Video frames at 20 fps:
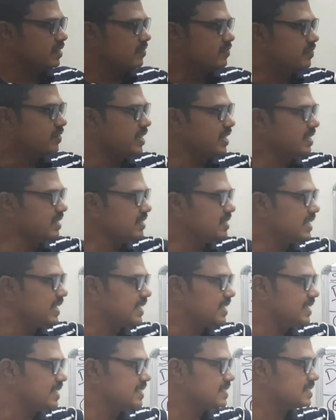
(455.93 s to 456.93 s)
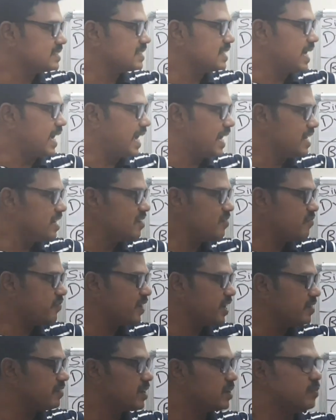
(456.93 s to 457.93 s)
When there is
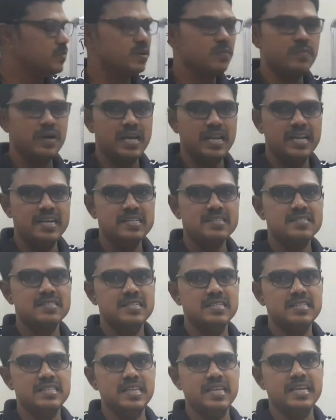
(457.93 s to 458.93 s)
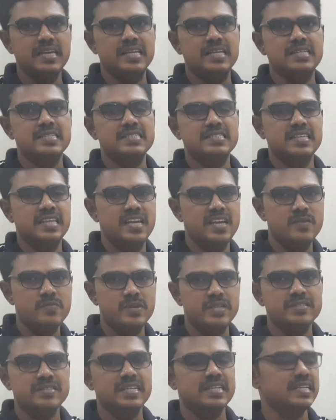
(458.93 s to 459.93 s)
unfavorable balance in the same
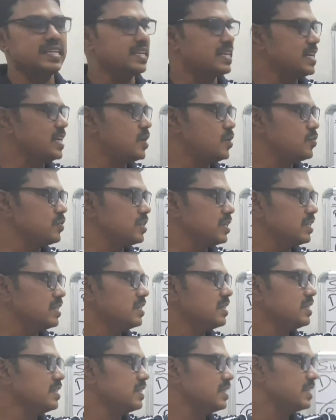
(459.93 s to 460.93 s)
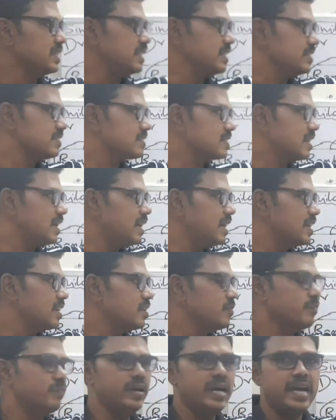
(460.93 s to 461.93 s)
asset account, it is
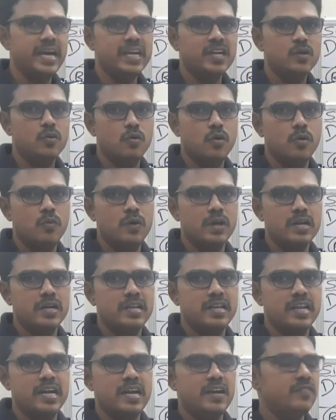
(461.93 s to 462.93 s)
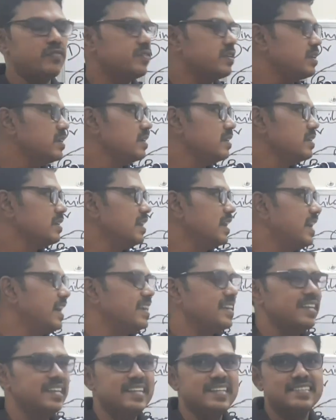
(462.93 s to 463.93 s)
called bank overdraft,
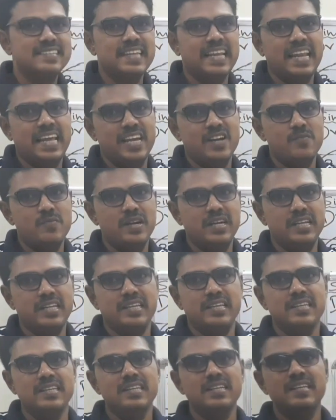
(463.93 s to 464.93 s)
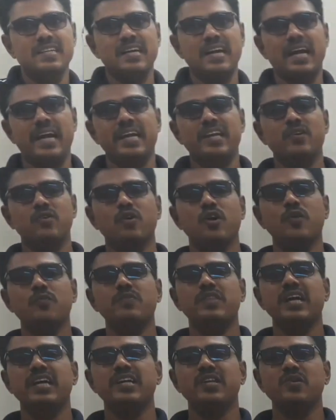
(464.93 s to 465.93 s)
and it is a liability. I hope
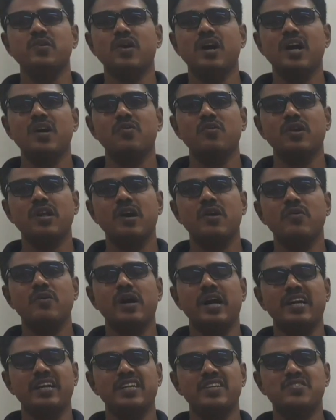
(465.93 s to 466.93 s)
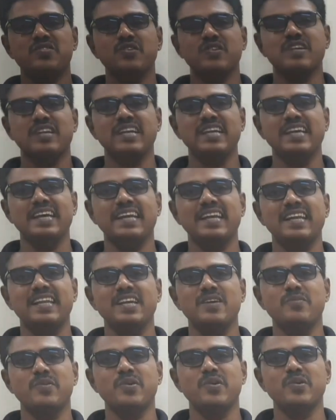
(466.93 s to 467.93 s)
that you all would have understood clearly
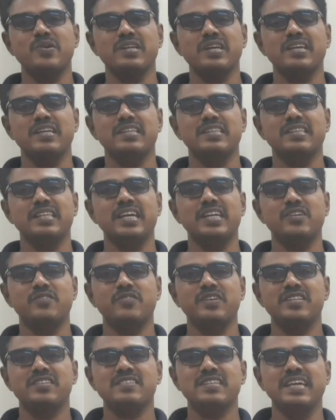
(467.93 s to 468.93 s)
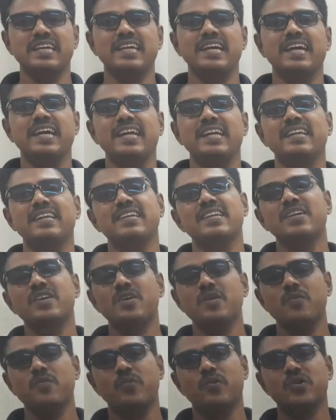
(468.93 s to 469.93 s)
about the twist I had
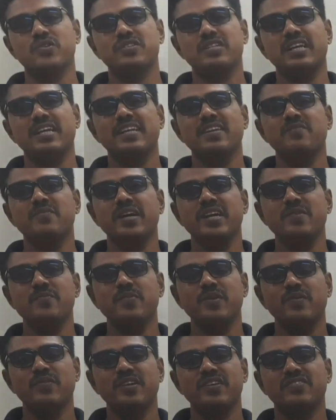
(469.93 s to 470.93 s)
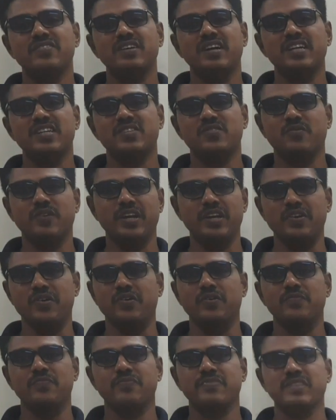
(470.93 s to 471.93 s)
posted in my previous shorts
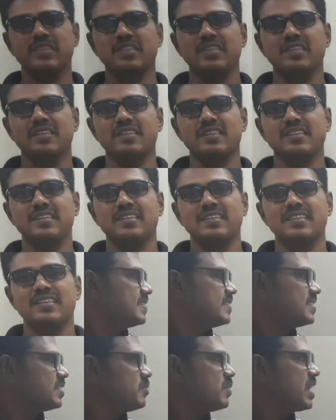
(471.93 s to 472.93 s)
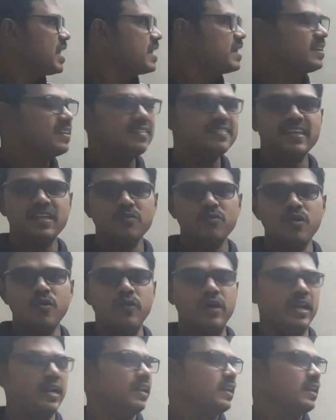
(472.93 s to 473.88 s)
video. Similarities are over.